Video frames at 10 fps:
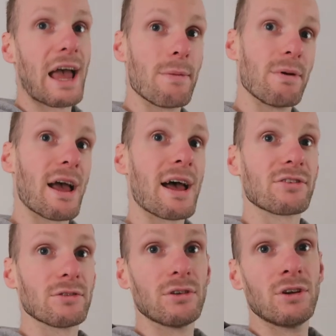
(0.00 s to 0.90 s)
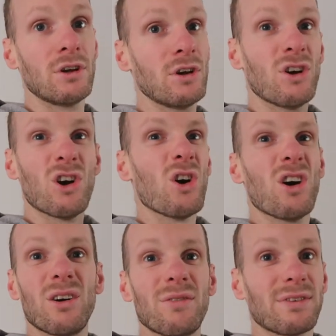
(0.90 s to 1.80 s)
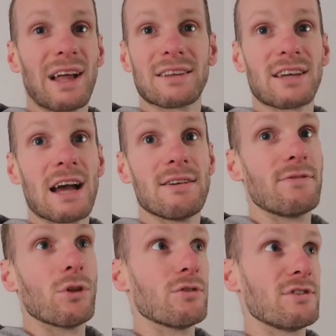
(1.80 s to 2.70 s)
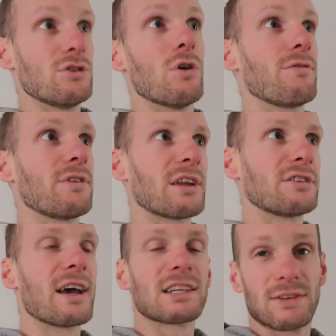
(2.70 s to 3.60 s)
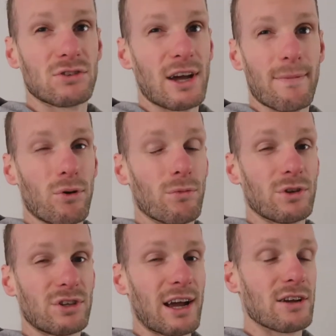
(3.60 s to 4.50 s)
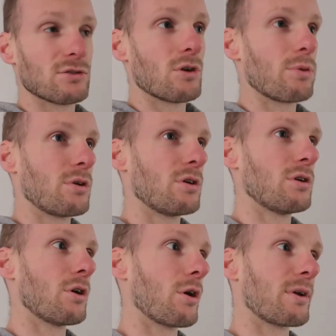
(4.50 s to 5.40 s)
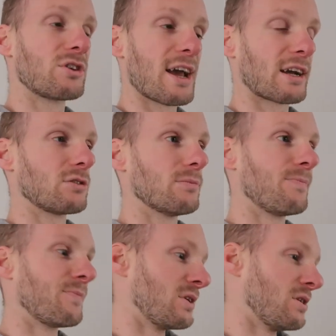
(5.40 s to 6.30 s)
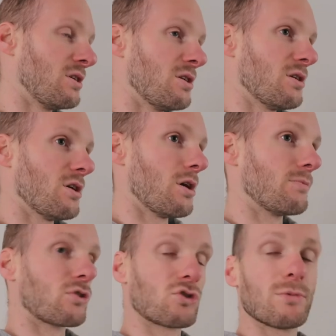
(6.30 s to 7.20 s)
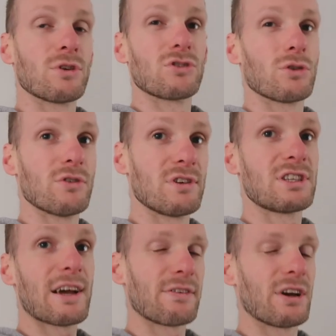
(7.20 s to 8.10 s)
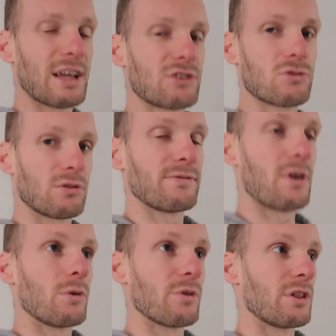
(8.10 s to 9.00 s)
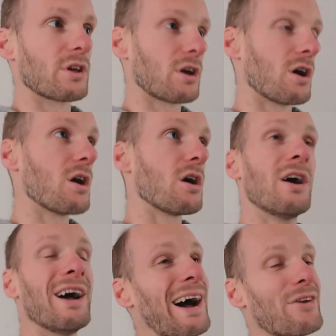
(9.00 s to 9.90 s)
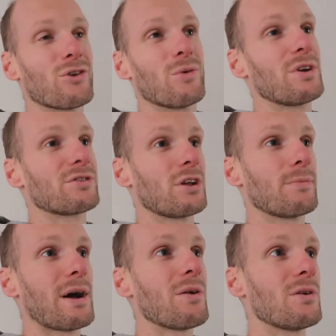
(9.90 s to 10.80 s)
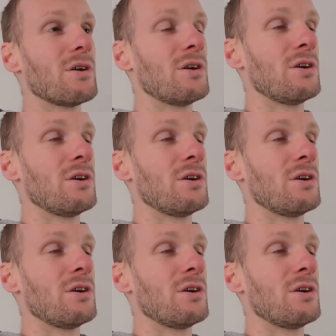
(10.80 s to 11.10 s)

ABS and flat tyre, even though there is no flat tyre, because I pumped the tyres up. I checked them. So there is definitely an electrical fault within the car. I don't know what it's all about.